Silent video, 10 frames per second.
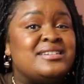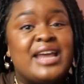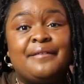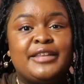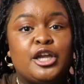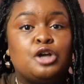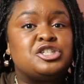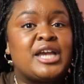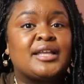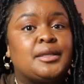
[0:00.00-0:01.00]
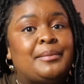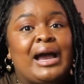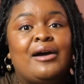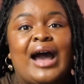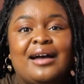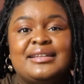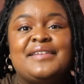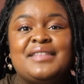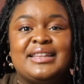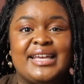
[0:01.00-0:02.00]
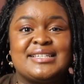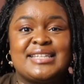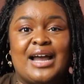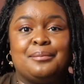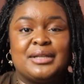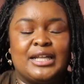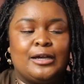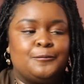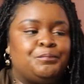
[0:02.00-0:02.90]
Definitely go check them out. I'll leave the links down below.